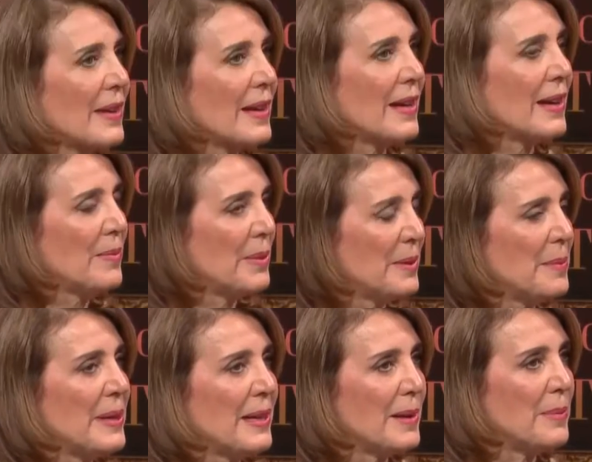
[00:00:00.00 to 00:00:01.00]
I've been
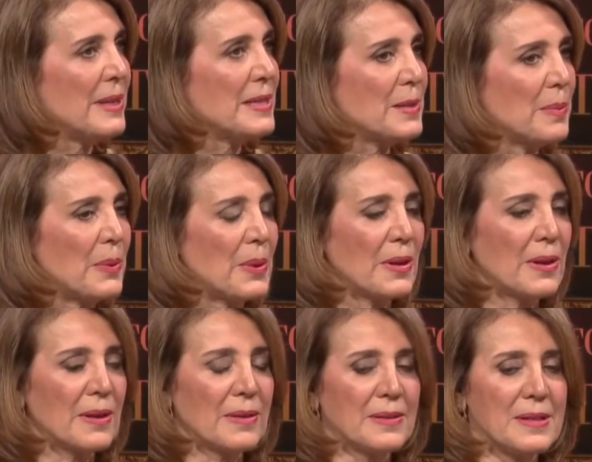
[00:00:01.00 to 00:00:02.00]
a big
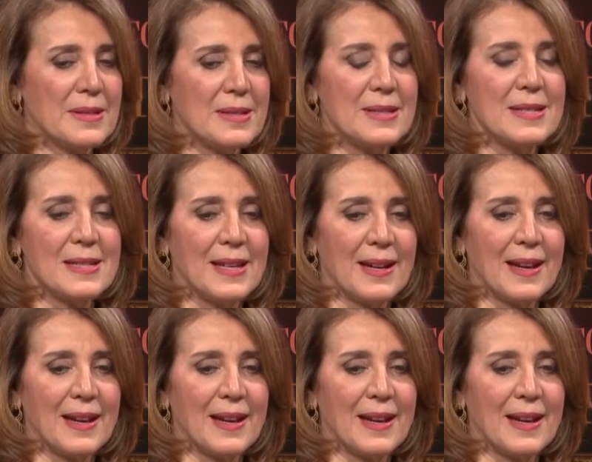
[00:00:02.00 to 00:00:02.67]
supporter since then.